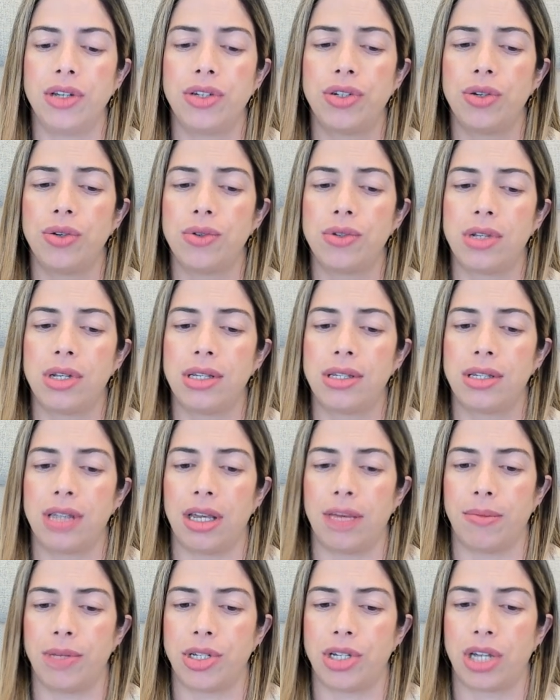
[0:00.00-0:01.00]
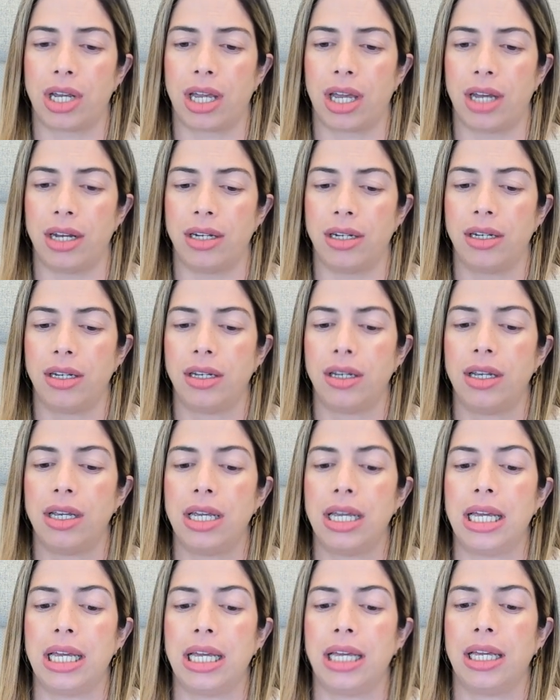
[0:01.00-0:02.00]
to choose this image again.
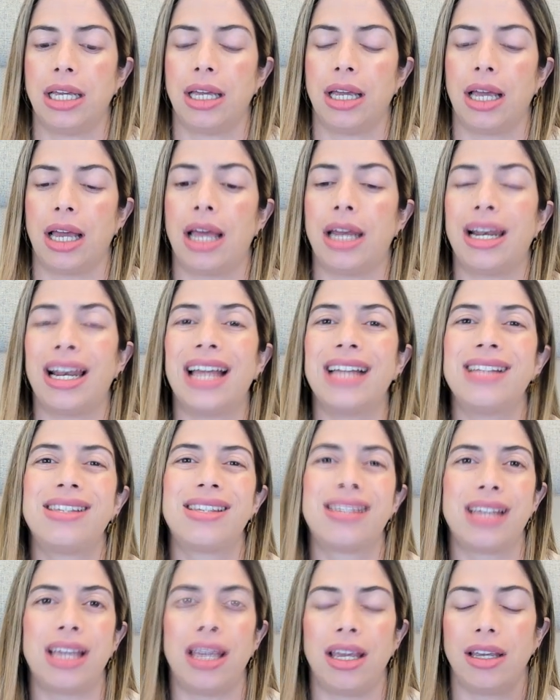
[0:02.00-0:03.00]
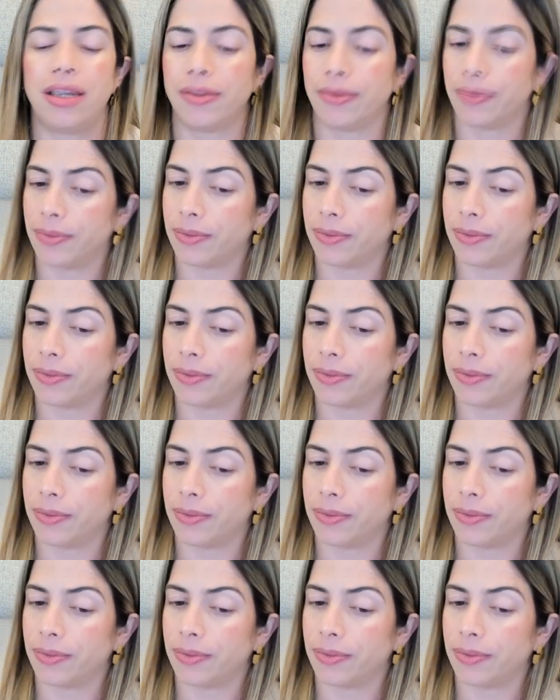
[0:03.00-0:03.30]
And let's see.